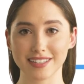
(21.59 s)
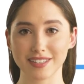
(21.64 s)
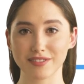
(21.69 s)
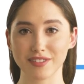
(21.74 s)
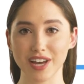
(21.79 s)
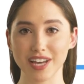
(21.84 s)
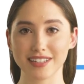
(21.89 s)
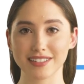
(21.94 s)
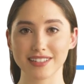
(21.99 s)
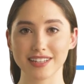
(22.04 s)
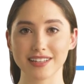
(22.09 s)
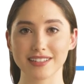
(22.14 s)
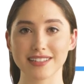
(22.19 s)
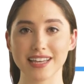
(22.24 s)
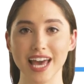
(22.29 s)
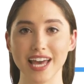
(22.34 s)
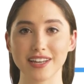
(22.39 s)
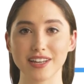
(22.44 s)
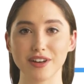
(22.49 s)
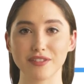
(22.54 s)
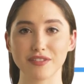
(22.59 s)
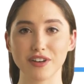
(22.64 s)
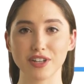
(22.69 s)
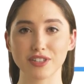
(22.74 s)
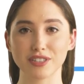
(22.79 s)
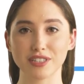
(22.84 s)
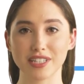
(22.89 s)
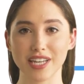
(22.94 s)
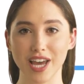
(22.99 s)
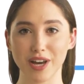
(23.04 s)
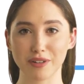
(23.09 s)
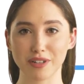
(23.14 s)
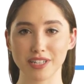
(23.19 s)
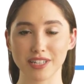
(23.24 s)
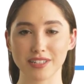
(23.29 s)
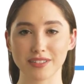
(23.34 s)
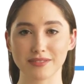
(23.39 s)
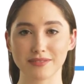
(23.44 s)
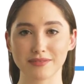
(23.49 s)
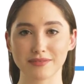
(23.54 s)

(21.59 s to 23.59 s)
devices and their functionality.